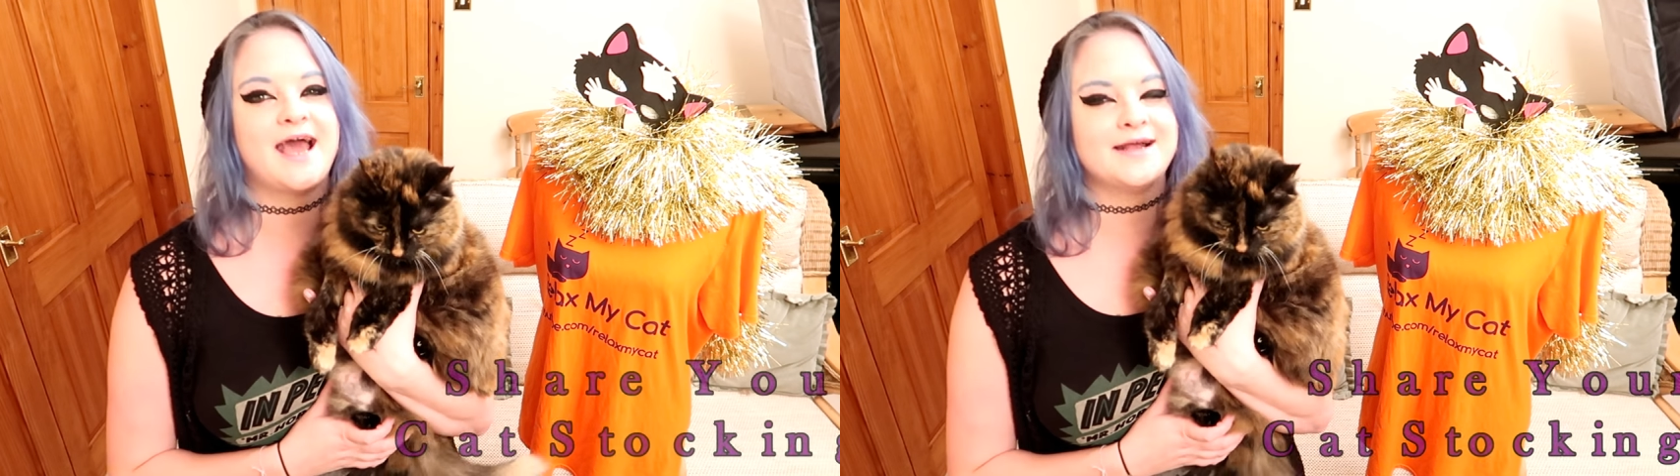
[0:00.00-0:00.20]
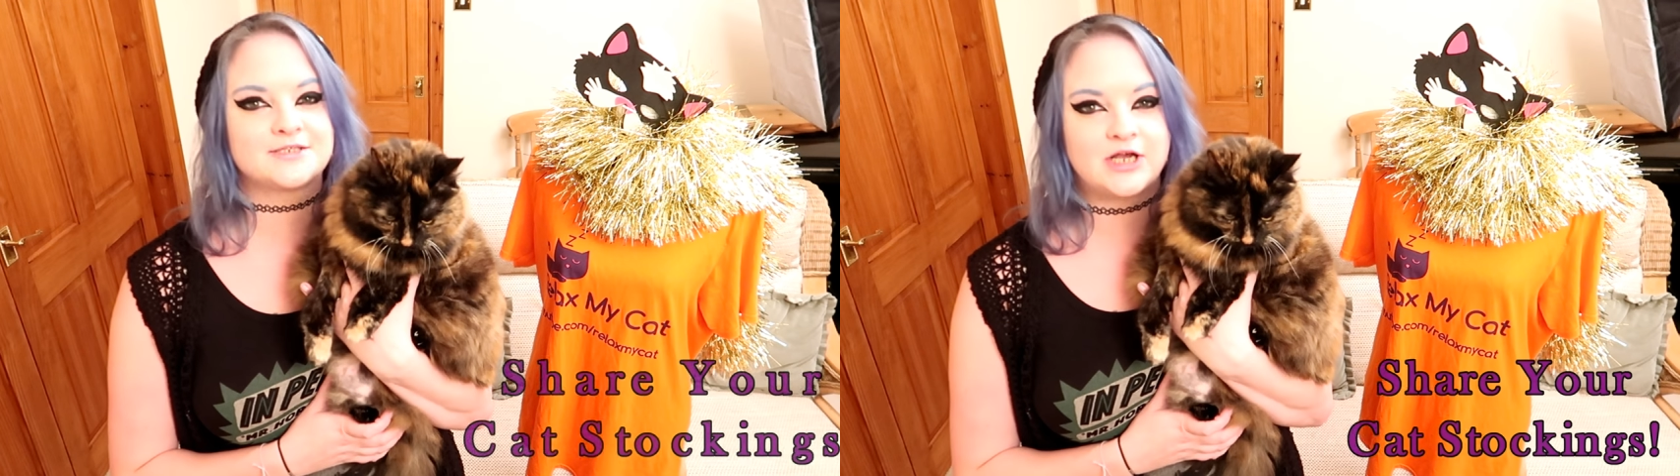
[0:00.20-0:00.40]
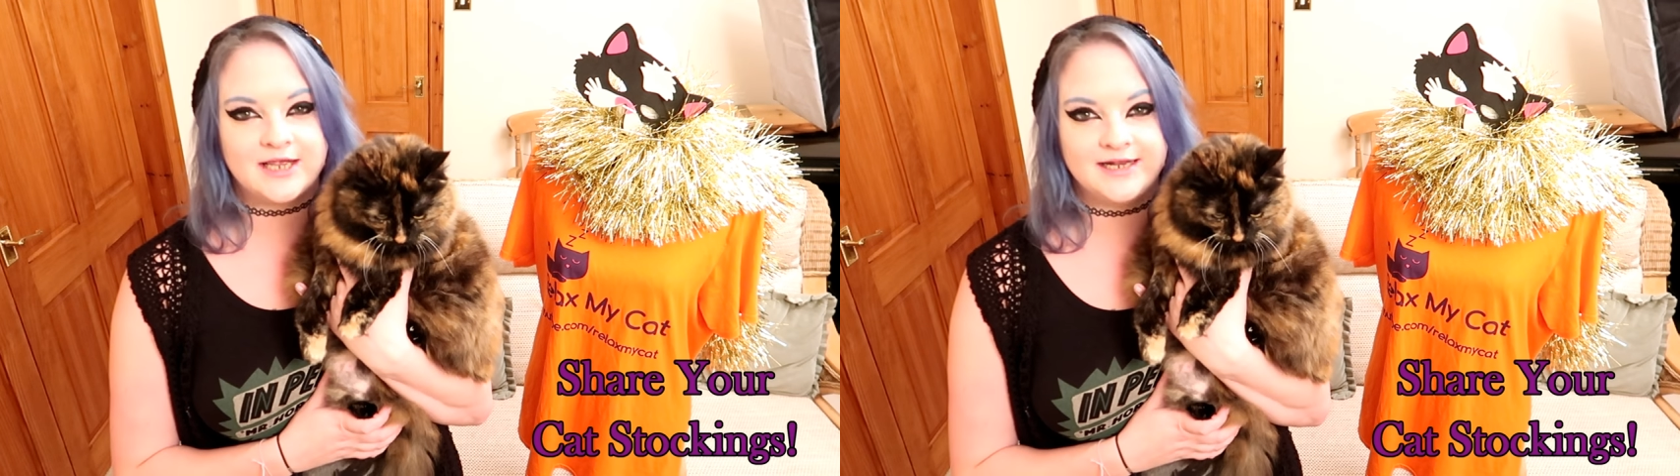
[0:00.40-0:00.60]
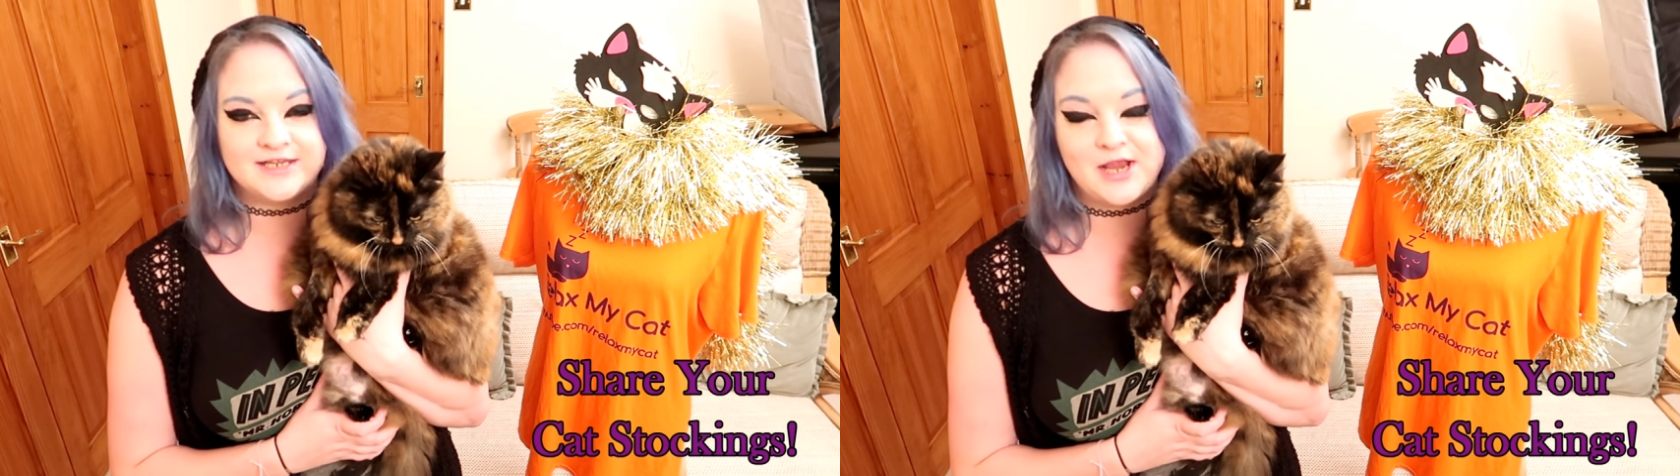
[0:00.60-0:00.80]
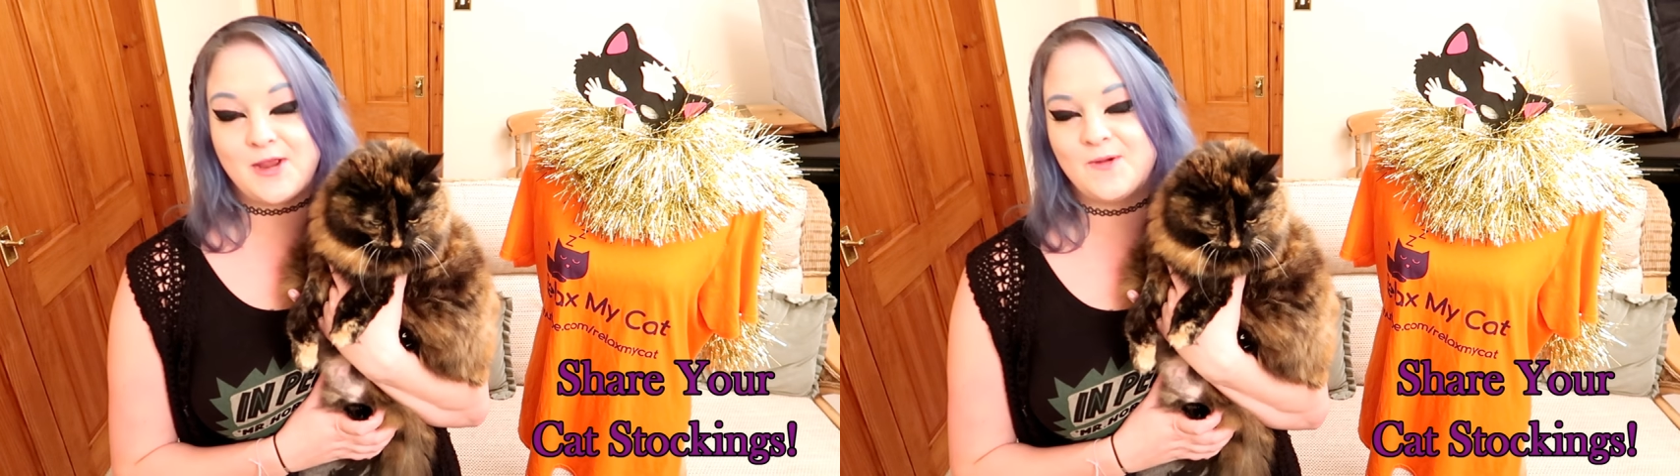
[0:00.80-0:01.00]
cat
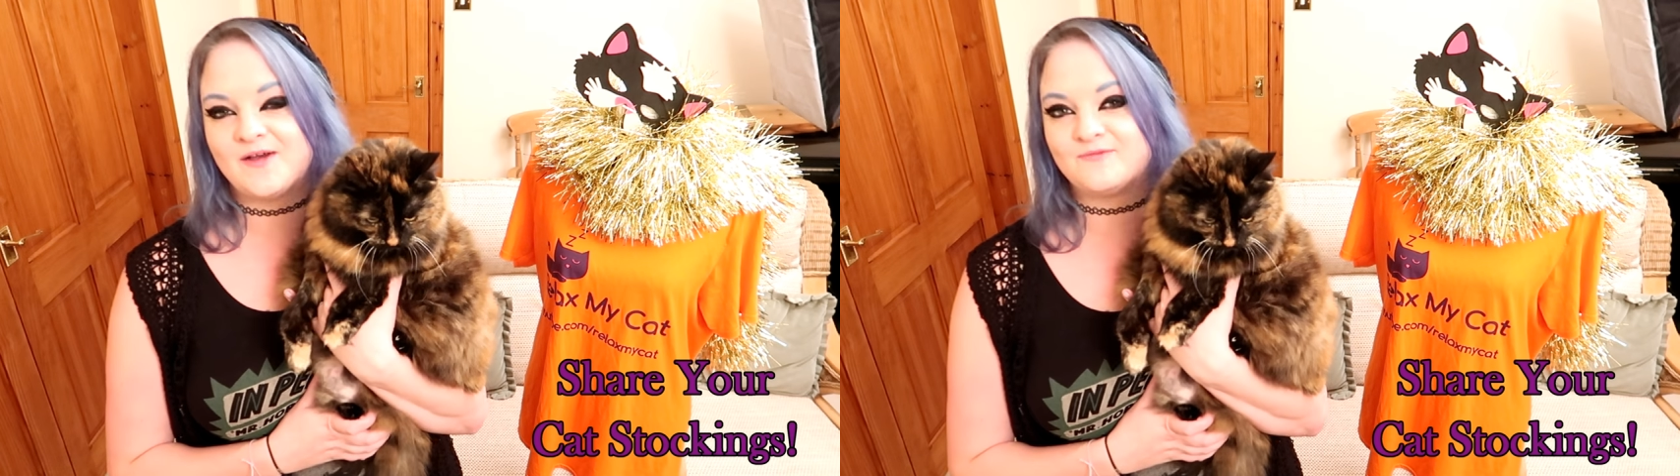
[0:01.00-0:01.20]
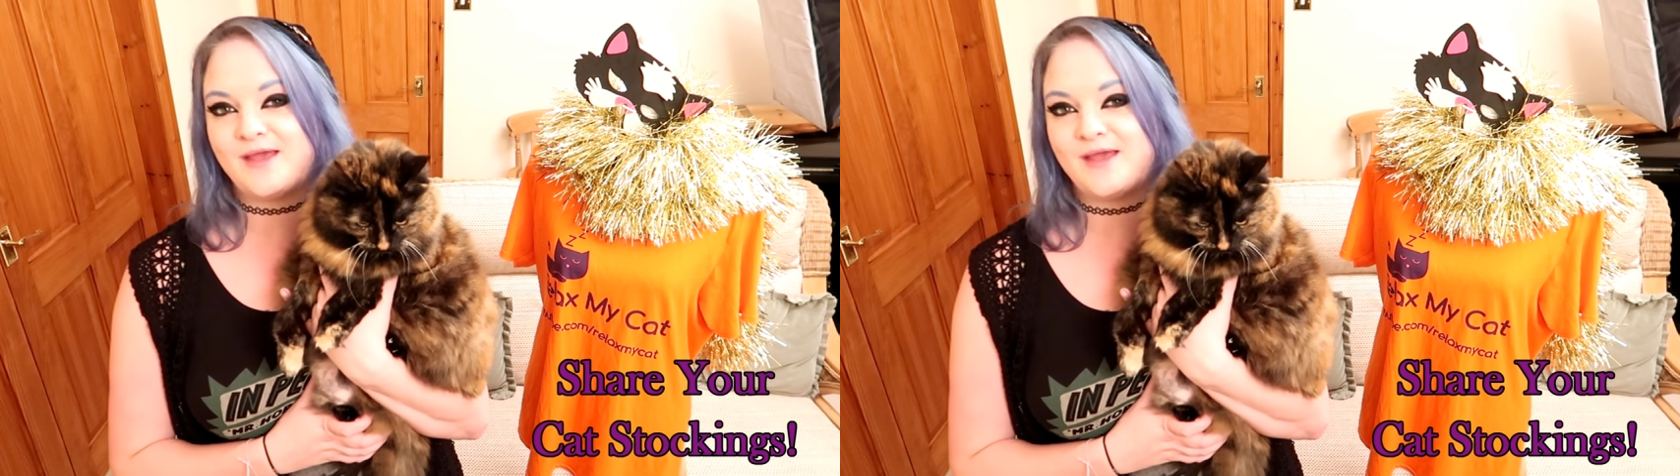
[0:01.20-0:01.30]
stockings you have